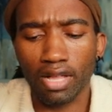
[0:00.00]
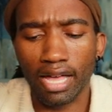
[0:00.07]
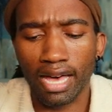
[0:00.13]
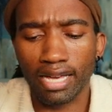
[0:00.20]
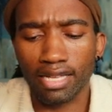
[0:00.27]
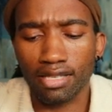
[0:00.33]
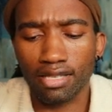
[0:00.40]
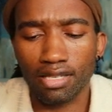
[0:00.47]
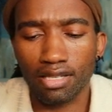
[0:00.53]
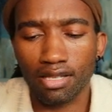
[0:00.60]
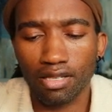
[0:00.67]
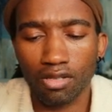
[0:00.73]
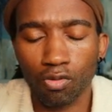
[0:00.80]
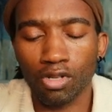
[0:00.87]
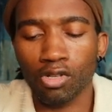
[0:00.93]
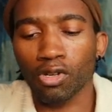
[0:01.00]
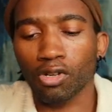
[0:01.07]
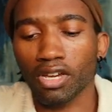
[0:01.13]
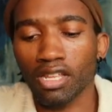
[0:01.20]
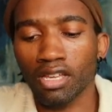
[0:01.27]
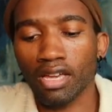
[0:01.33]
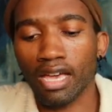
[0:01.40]
ads, when you're
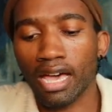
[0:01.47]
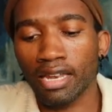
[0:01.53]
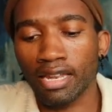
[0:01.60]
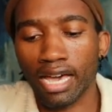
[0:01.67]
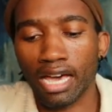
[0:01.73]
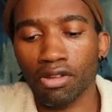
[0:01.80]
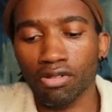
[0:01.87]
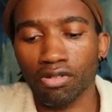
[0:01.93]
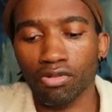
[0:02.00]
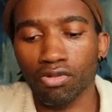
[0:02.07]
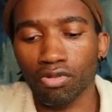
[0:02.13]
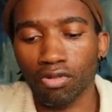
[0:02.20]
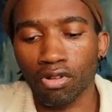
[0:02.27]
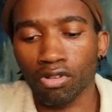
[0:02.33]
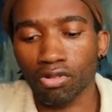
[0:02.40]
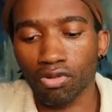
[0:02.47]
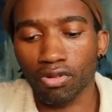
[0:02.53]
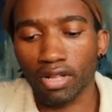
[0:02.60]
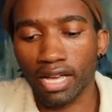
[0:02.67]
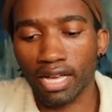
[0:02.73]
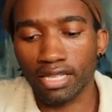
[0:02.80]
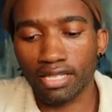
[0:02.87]
creating an ad on
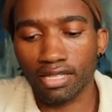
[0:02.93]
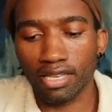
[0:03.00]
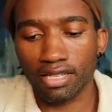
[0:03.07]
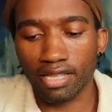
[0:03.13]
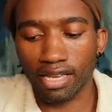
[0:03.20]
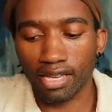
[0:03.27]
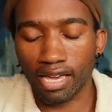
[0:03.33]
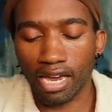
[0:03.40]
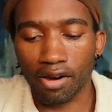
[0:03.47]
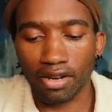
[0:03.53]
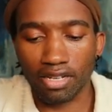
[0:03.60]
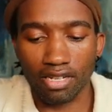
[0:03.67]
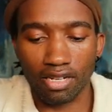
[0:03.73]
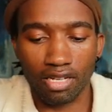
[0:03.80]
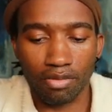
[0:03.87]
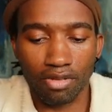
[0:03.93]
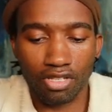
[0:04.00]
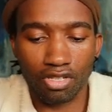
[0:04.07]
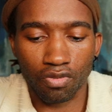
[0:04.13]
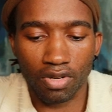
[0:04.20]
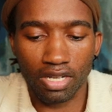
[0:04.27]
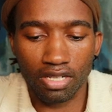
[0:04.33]
Google ads, there's like character
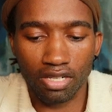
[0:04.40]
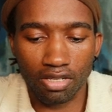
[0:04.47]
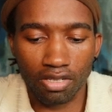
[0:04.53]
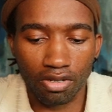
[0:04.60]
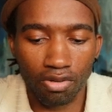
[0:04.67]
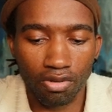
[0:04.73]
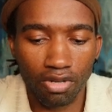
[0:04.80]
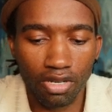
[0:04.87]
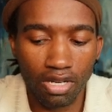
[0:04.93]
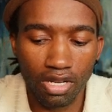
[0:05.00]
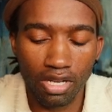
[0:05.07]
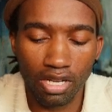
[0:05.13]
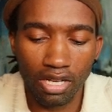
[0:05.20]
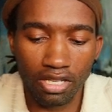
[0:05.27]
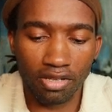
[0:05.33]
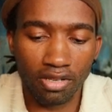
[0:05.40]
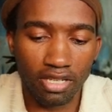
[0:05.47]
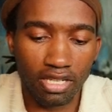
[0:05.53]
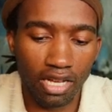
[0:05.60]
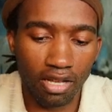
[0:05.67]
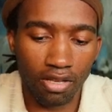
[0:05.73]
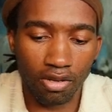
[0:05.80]
limits, right? So it's going
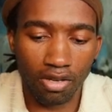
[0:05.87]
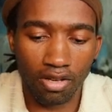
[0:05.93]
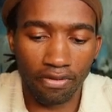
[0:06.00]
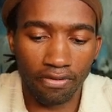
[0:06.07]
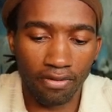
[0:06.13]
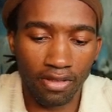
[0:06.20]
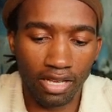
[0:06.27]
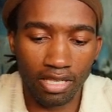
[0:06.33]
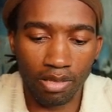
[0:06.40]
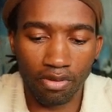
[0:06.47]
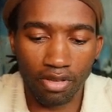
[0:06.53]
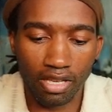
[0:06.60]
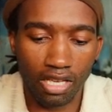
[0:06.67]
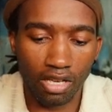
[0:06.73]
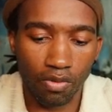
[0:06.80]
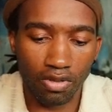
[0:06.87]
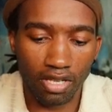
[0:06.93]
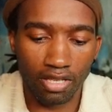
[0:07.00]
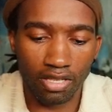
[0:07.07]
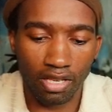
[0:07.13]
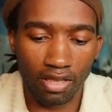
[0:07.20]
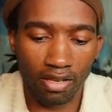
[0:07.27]
to tell you if like some of the keywords
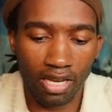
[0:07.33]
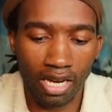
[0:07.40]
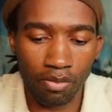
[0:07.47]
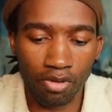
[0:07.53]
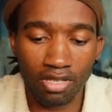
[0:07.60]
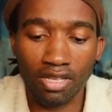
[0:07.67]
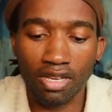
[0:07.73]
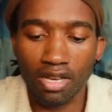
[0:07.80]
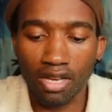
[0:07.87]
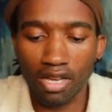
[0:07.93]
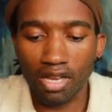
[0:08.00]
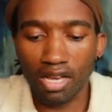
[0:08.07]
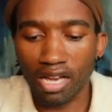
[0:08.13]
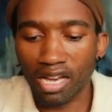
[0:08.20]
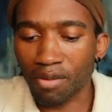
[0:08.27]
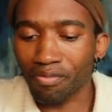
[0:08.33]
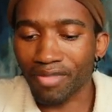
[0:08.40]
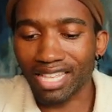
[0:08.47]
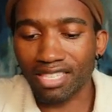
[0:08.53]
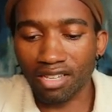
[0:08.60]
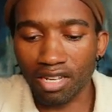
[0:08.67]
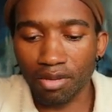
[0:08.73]
exceed the cameras.
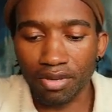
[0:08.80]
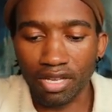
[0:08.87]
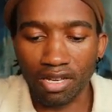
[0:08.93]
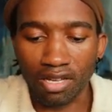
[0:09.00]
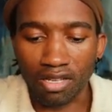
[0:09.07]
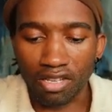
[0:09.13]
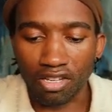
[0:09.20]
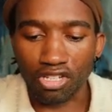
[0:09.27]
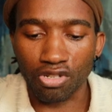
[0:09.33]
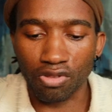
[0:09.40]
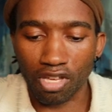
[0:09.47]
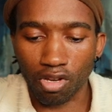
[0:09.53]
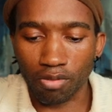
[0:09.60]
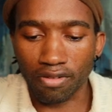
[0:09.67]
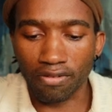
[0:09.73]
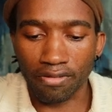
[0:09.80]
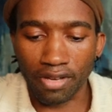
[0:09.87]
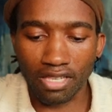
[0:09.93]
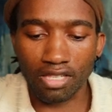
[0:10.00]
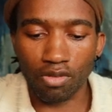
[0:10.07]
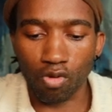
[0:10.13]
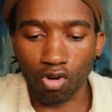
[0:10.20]
That's going to be an issue that will be
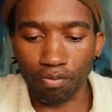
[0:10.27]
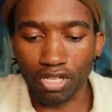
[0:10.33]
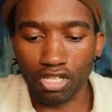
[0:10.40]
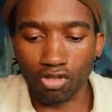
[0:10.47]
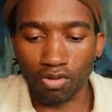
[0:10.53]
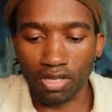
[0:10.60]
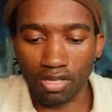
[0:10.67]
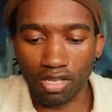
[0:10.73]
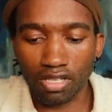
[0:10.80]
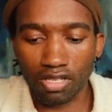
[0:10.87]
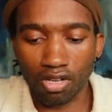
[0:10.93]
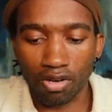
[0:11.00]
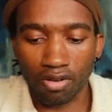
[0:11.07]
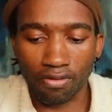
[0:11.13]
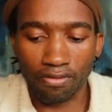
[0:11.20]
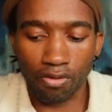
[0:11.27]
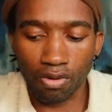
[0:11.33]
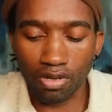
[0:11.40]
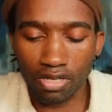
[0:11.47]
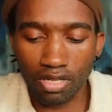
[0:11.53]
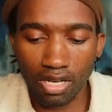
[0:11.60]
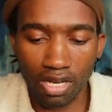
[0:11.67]
fixed. It won't be doing this going
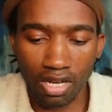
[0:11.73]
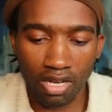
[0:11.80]
forward.